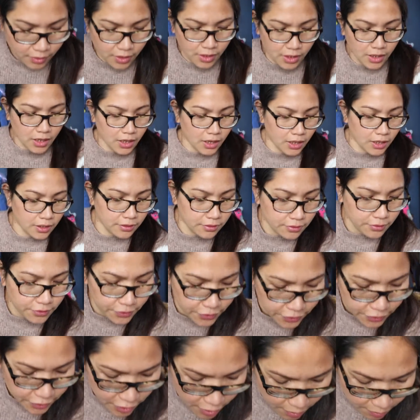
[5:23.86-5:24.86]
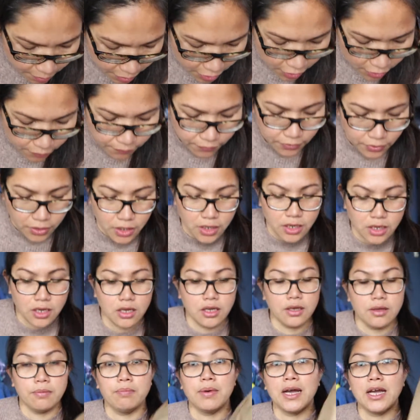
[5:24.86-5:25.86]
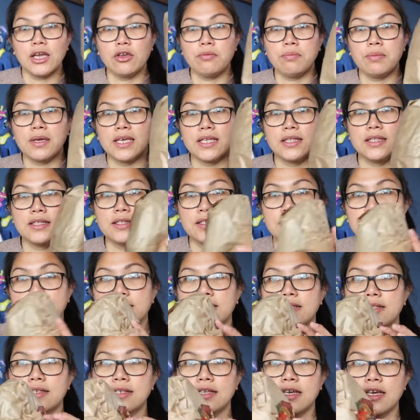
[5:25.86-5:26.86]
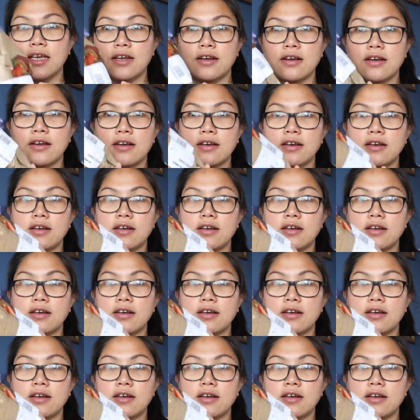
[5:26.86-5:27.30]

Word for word: and some of the bagu beans here.